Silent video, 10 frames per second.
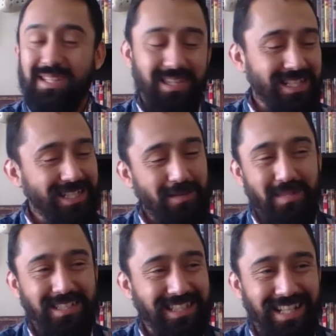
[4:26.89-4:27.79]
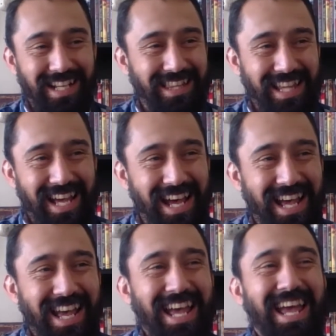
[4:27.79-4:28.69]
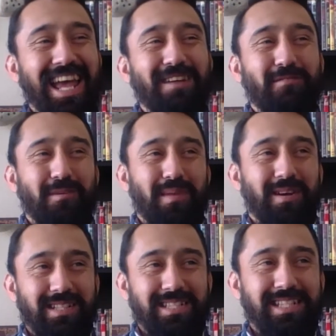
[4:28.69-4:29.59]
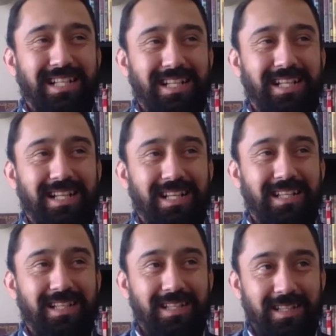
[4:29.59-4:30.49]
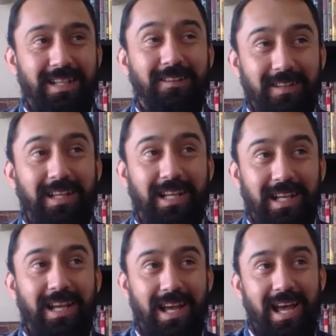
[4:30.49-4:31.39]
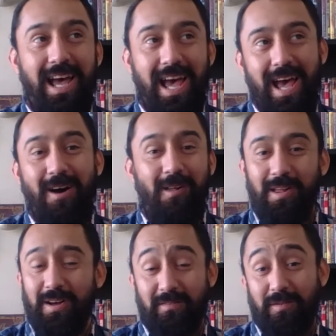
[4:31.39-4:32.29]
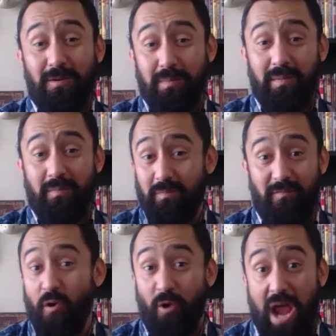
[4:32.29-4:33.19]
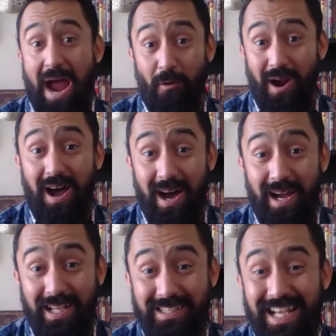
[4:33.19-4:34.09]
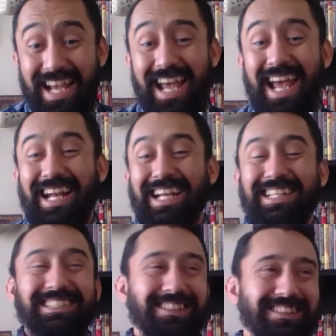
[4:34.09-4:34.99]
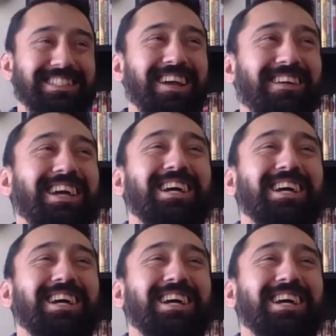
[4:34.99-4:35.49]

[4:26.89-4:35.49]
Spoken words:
The ship doesn't like that. And we're about to see literally hell unfold before our eyes. And it is so scary.